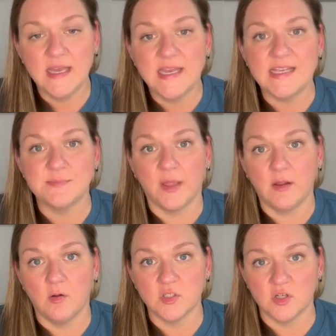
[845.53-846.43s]
His blood
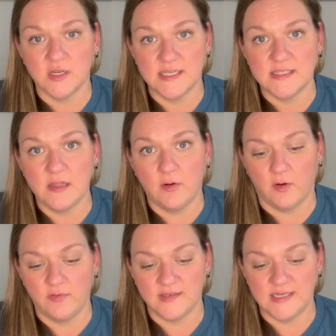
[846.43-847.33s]
culture is no
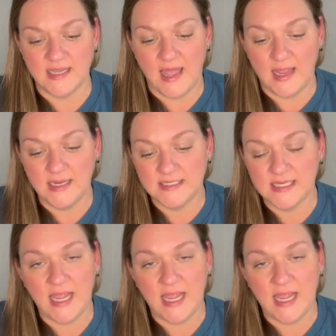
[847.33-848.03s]
growth to date,